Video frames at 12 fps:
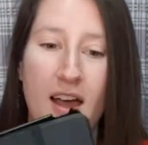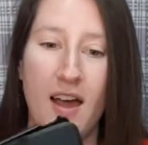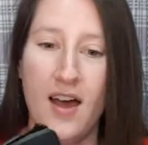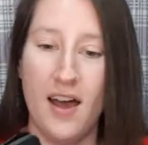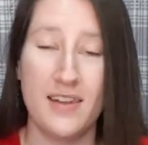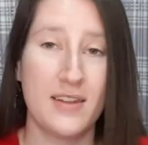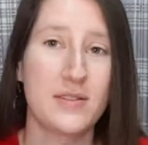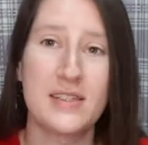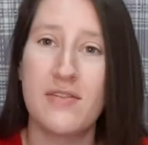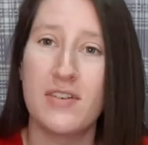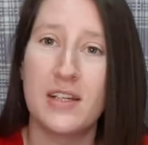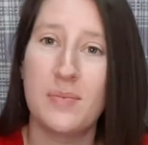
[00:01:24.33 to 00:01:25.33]
And there was
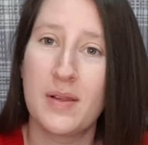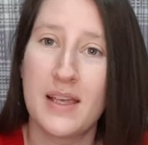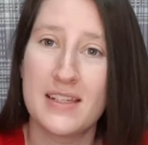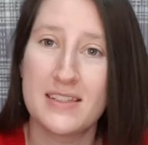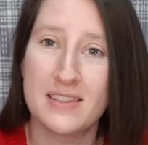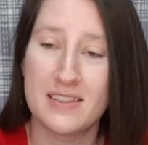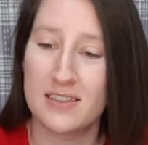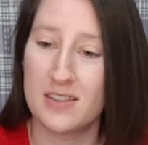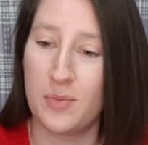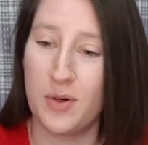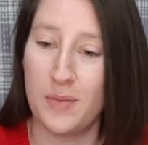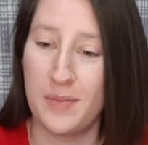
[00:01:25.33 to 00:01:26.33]
never any place to
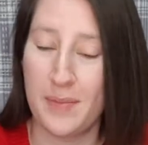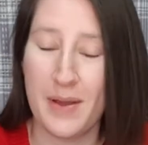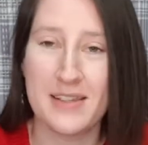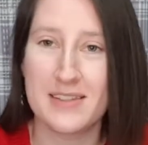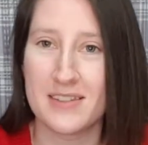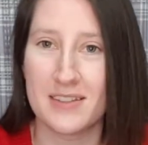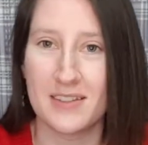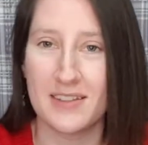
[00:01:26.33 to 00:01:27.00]
put my pencil.